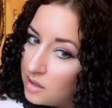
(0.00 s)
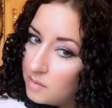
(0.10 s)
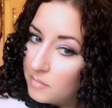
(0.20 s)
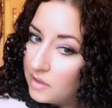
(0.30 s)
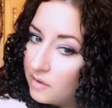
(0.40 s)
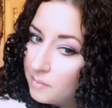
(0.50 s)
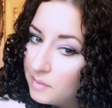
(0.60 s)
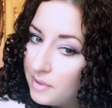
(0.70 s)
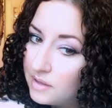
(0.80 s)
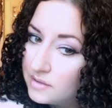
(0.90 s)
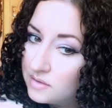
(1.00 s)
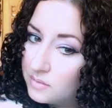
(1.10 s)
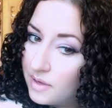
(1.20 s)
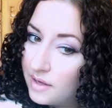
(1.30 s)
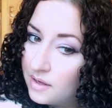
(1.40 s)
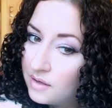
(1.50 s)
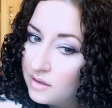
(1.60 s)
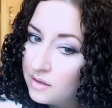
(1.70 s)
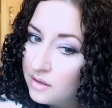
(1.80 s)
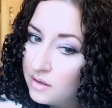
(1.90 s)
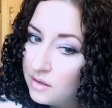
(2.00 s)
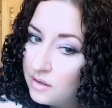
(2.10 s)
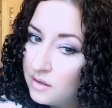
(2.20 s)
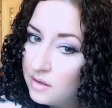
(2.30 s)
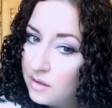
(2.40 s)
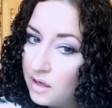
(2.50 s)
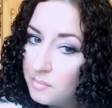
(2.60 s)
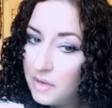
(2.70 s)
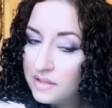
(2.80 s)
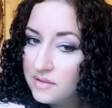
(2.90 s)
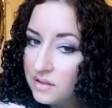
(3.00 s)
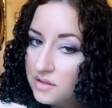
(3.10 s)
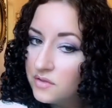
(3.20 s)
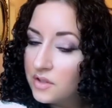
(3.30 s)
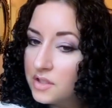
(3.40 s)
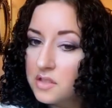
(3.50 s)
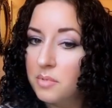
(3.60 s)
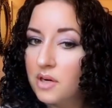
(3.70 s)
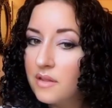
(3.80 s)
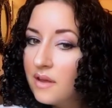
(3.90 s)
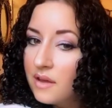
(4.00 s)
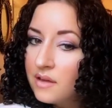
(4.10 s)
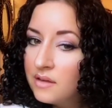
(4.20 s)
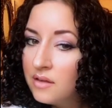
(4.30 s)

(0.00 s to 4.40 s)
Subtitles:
We decorated the day after my son's birthday, so it kind of became a tradition, so.